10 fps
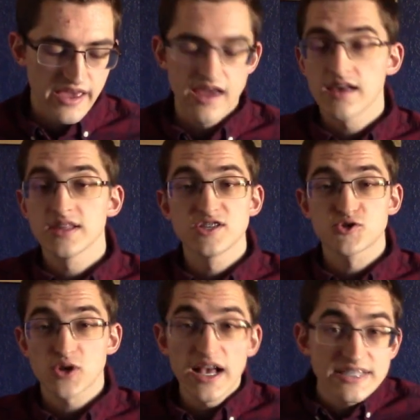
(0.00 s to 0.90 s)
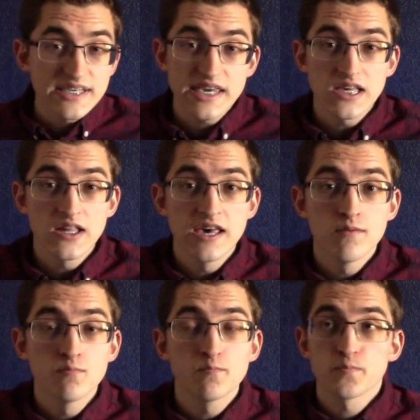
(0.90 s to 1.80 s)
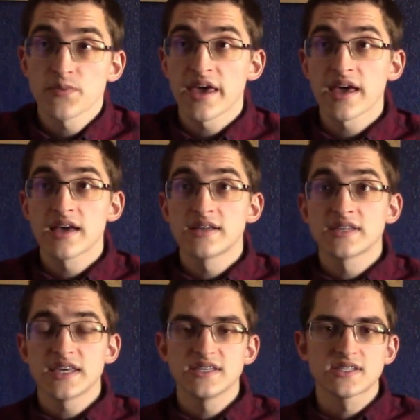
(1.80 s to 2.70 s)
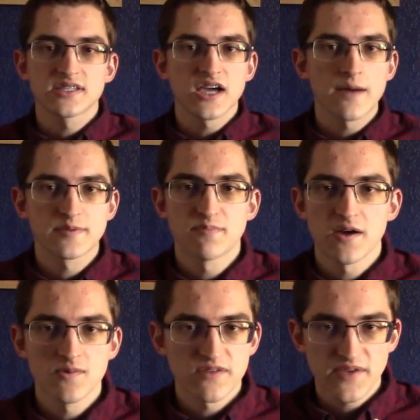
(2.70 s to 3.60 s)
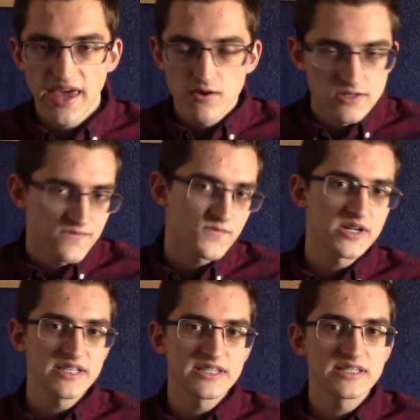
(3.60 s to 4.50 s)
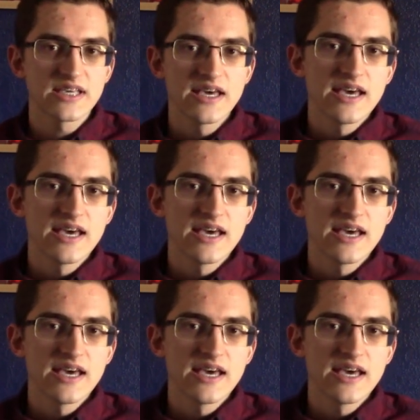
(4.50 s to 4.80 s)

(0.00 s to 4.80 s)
Aelin tries to kill him, and is stopped by one of Chaol's friends,